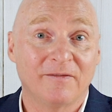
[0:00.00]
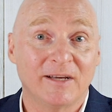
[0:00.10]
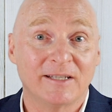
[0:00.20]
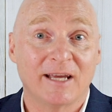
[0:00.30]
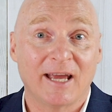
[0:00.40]

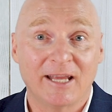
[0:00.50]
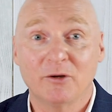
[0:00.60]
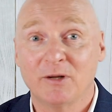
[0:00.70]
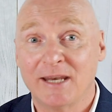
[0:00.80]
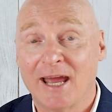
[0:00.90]
visa and
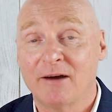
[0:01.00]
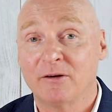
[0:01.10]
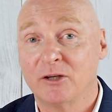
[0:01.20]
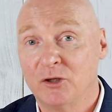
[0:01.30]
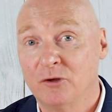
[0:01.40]
you are now
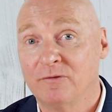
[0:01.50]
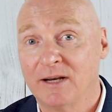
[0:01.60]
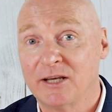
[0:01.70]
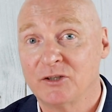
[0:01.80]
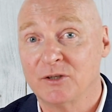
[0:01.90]
in a new
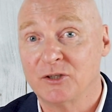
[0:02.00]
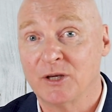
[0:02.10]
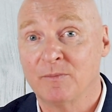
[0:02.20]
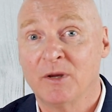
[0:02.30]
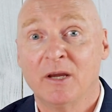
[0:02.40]

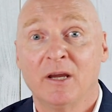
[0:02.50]
relationship